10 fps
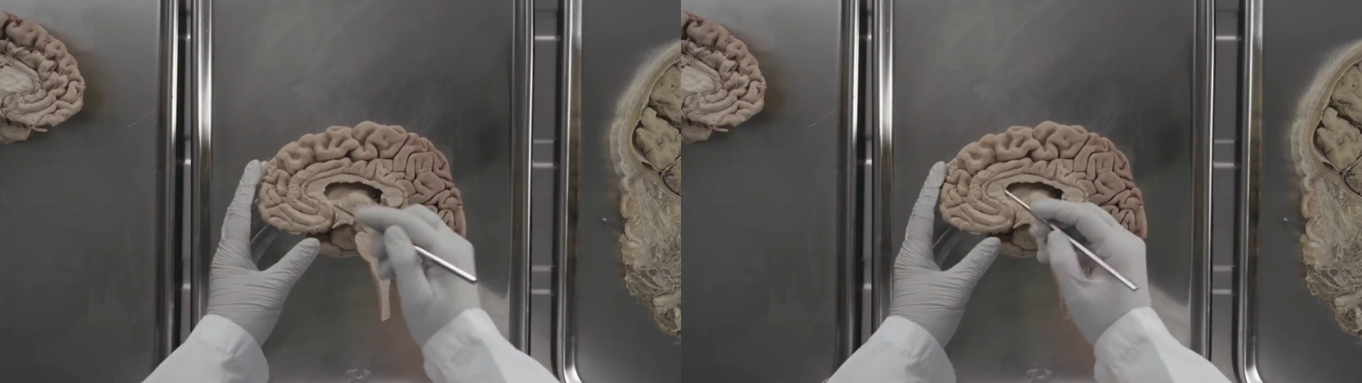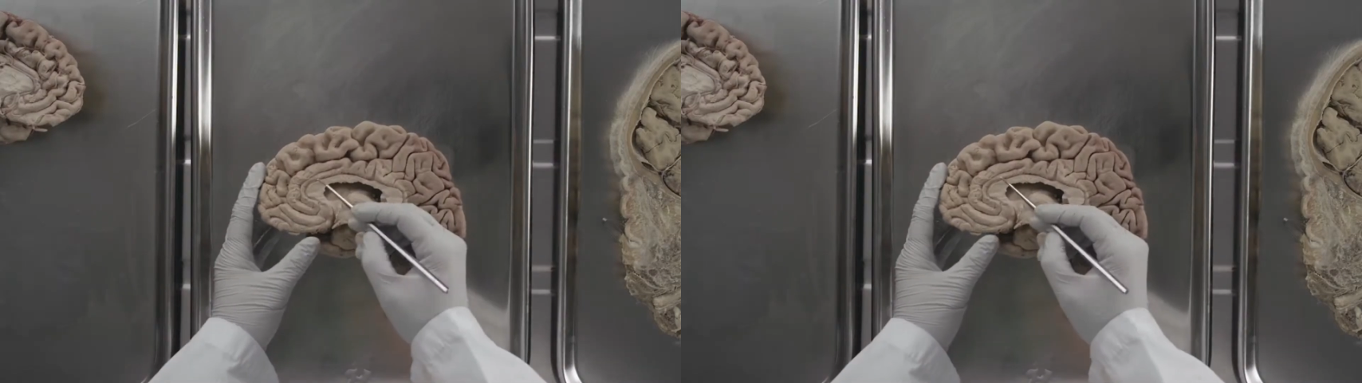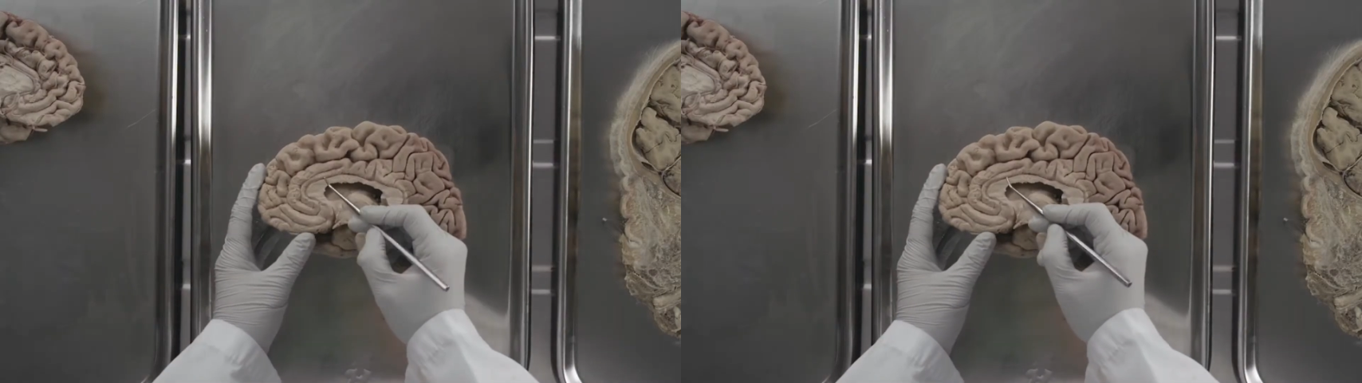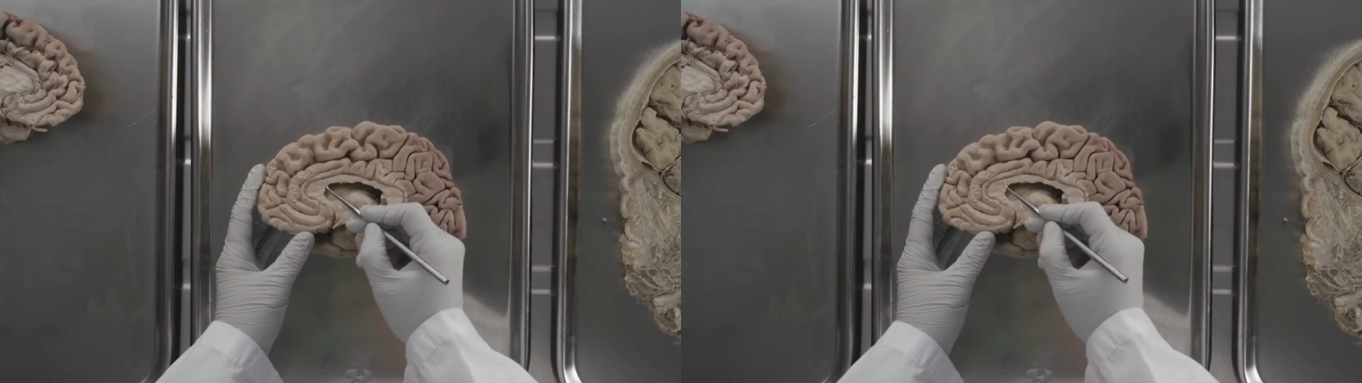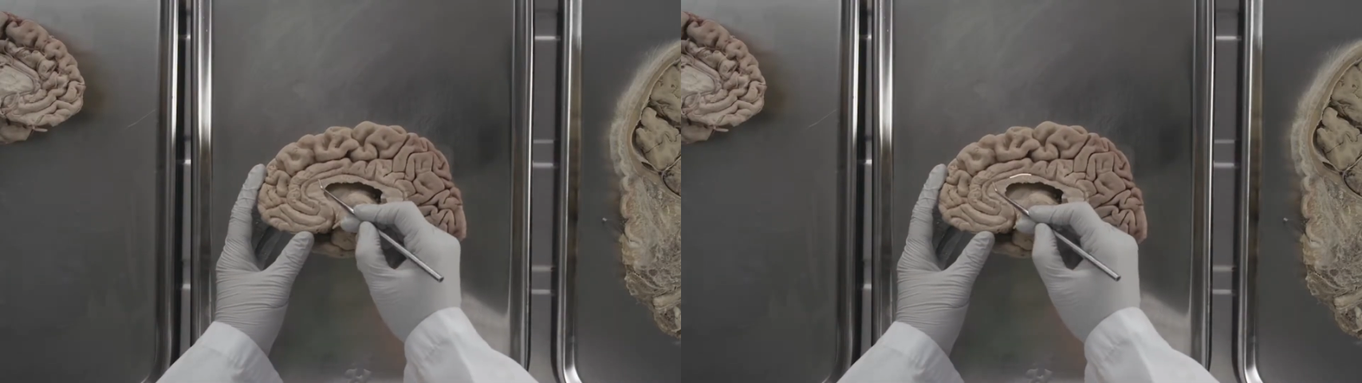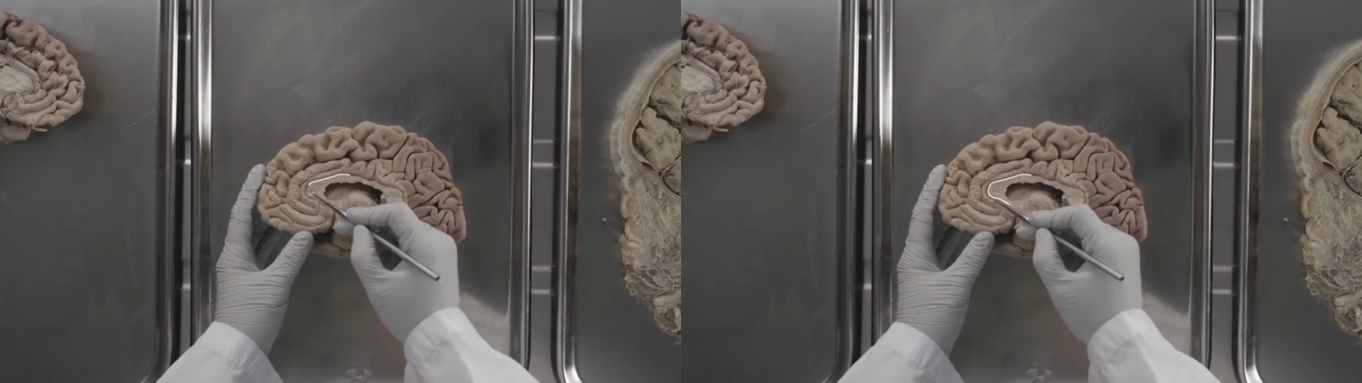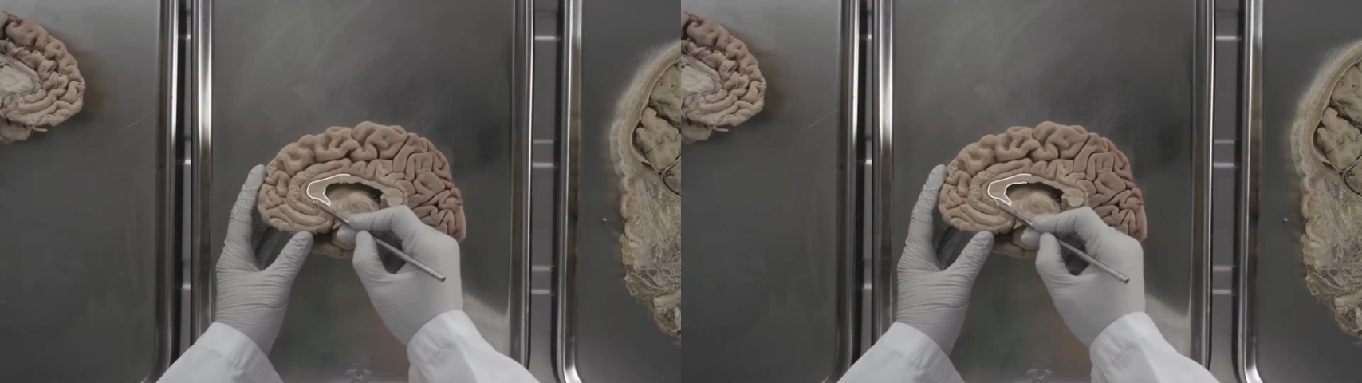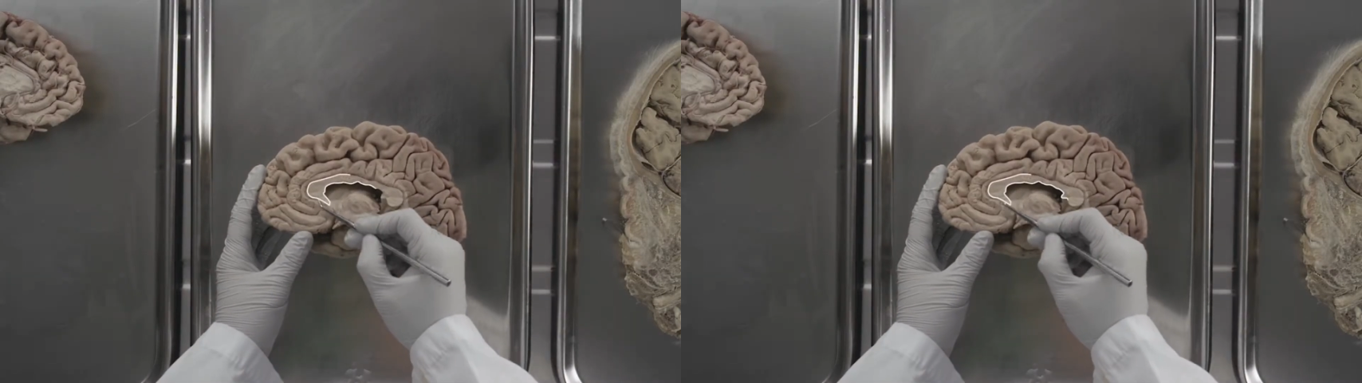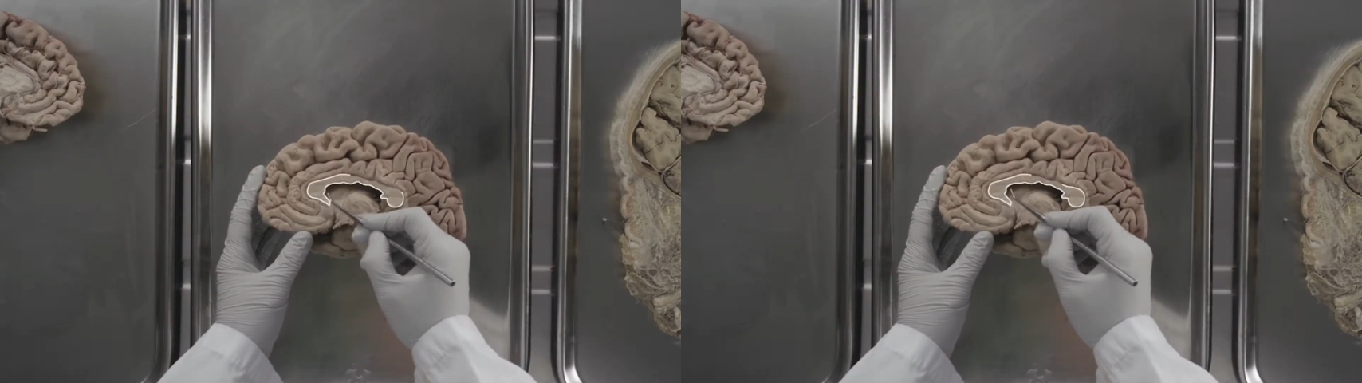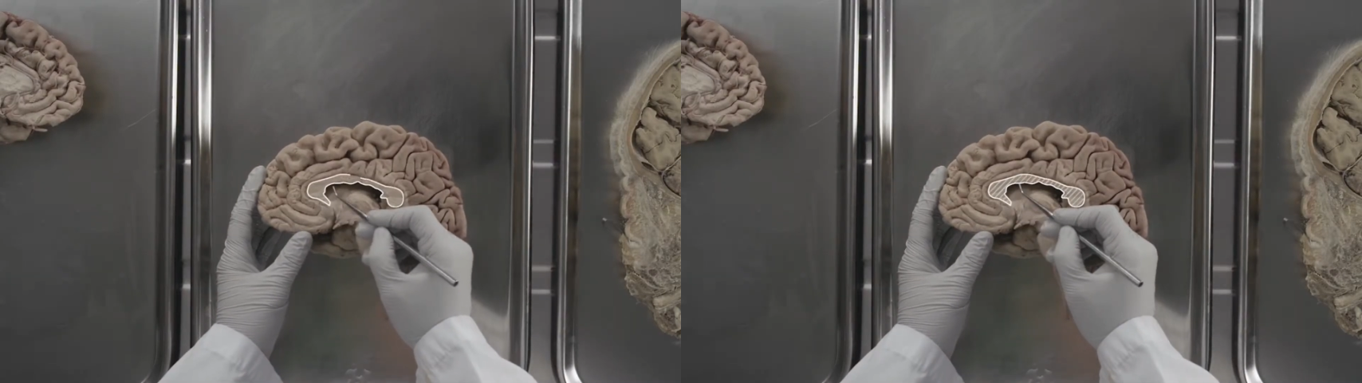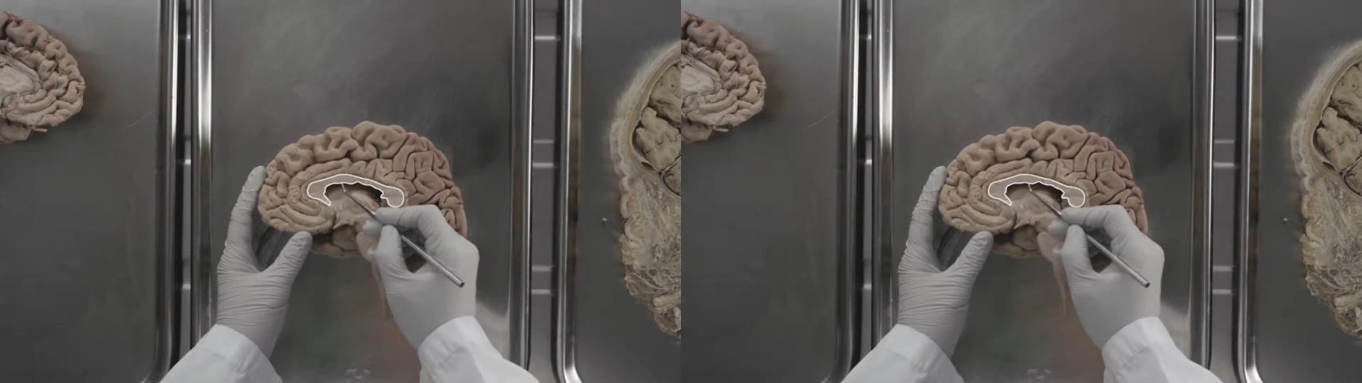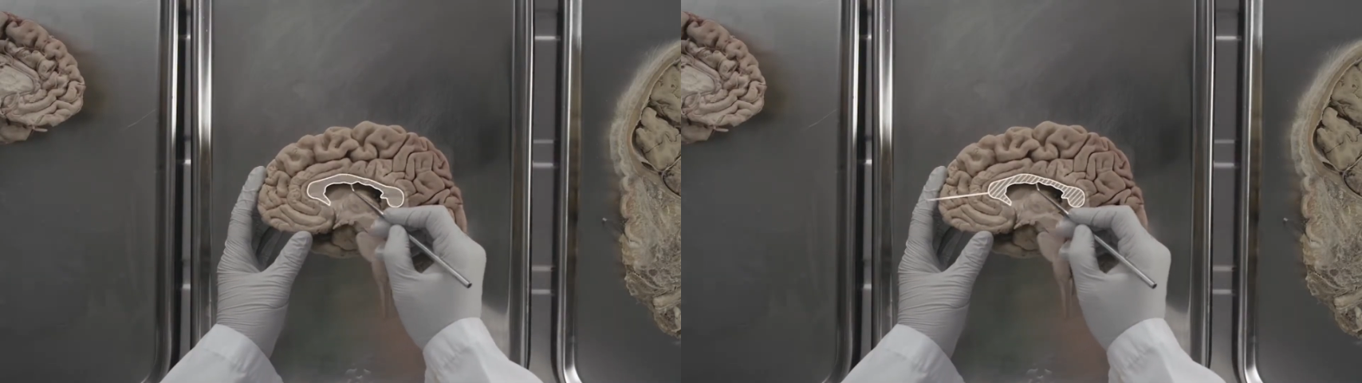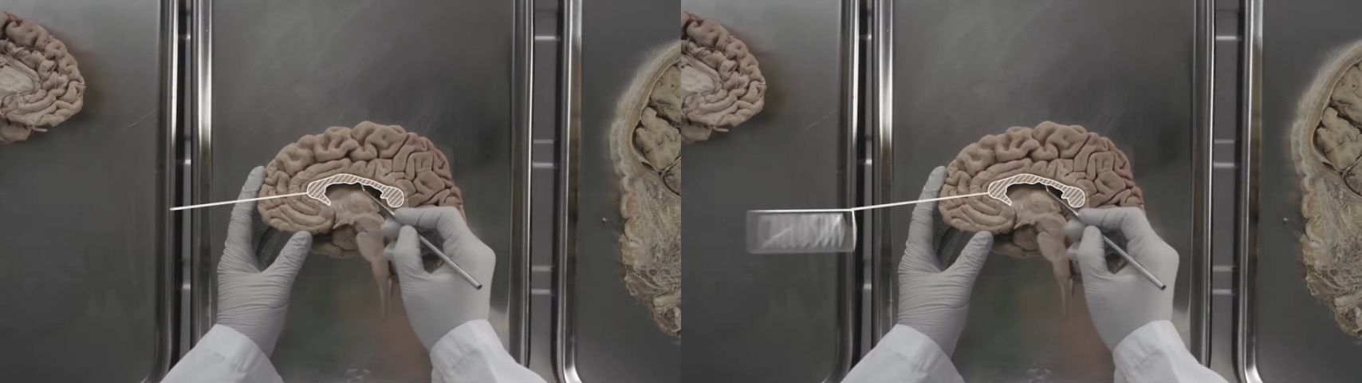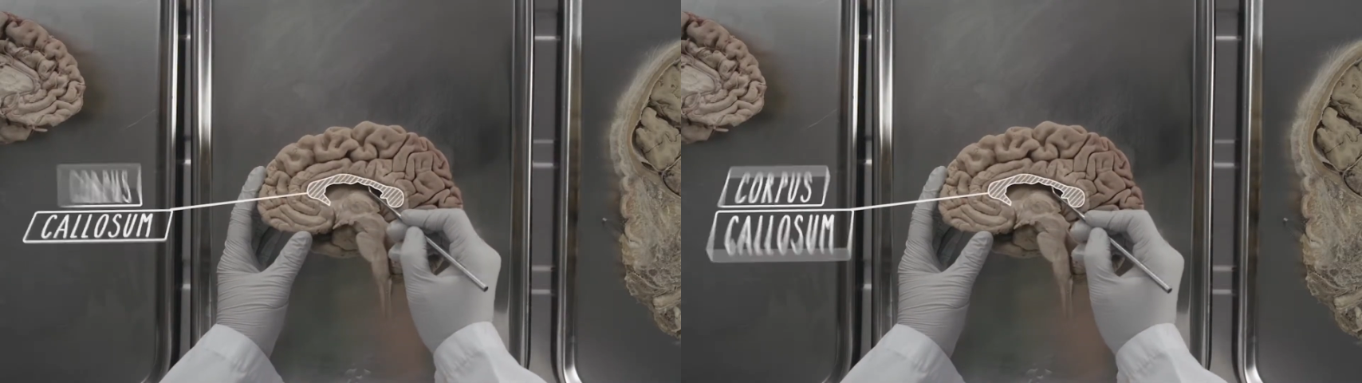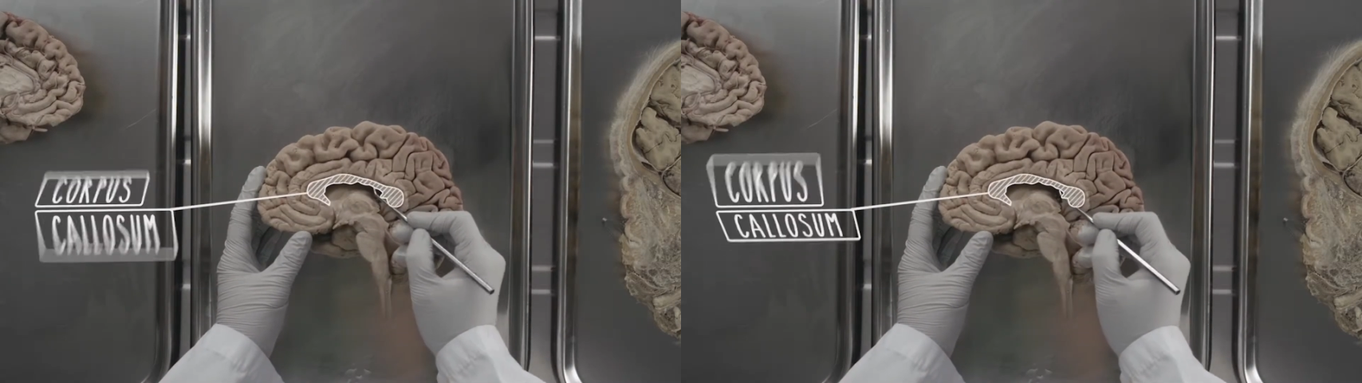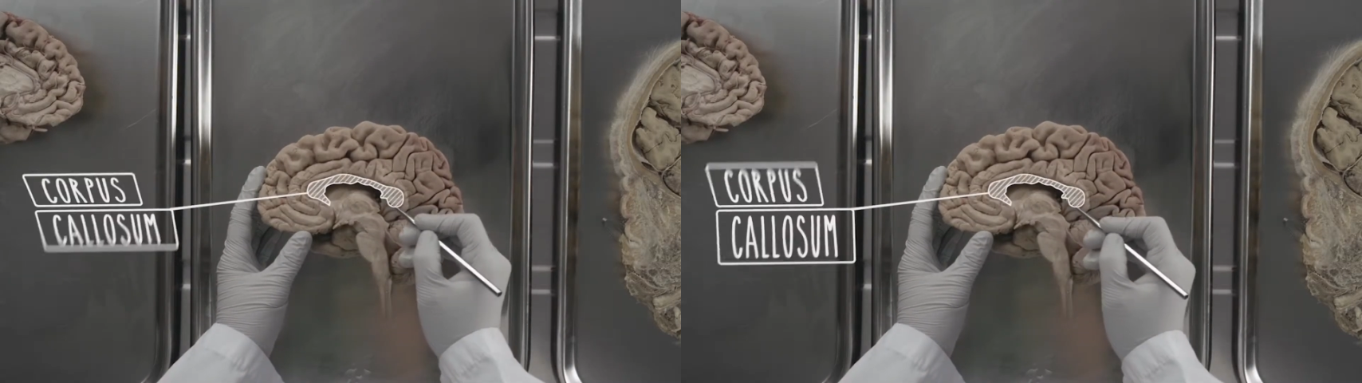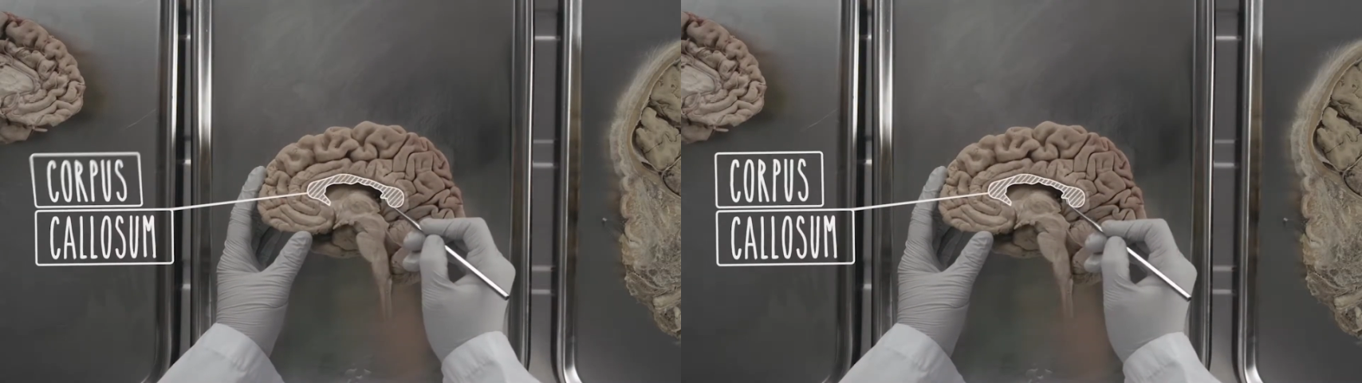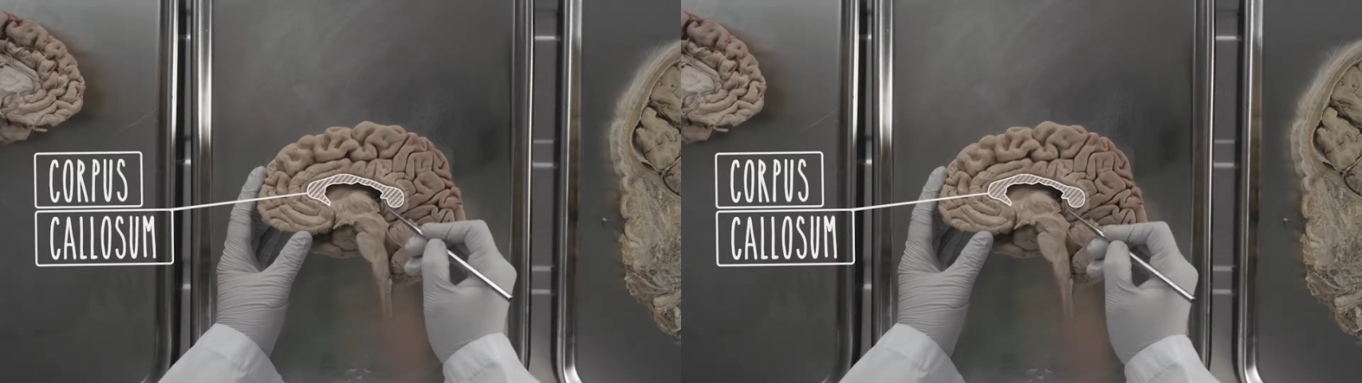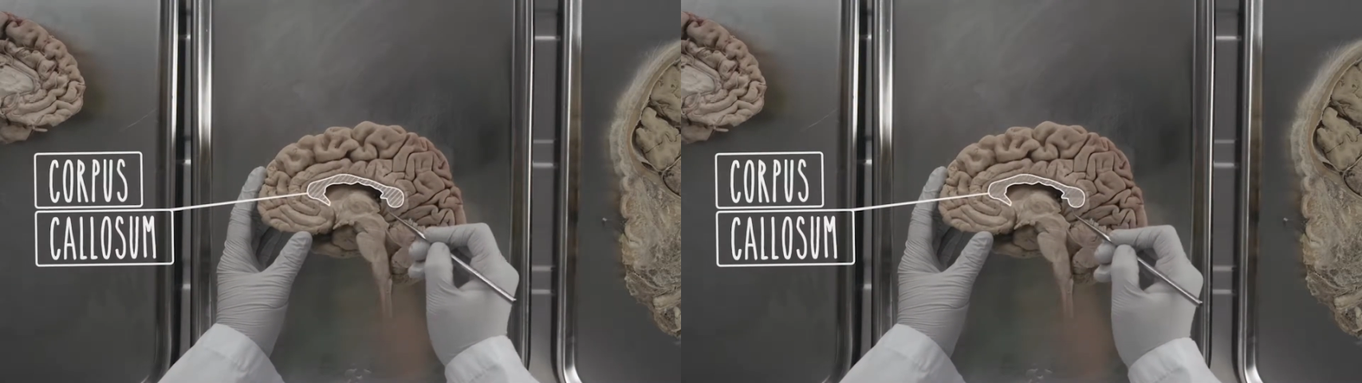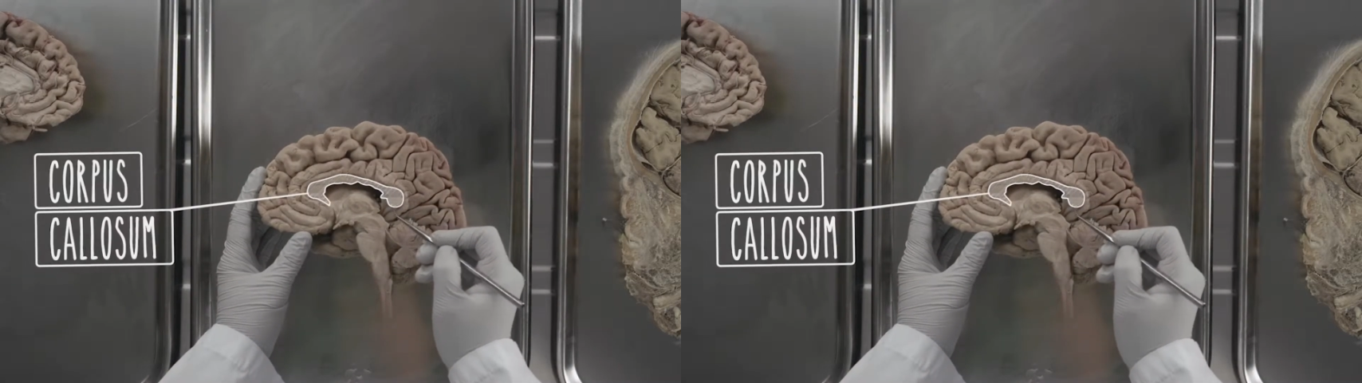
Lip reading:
(no speaker visible)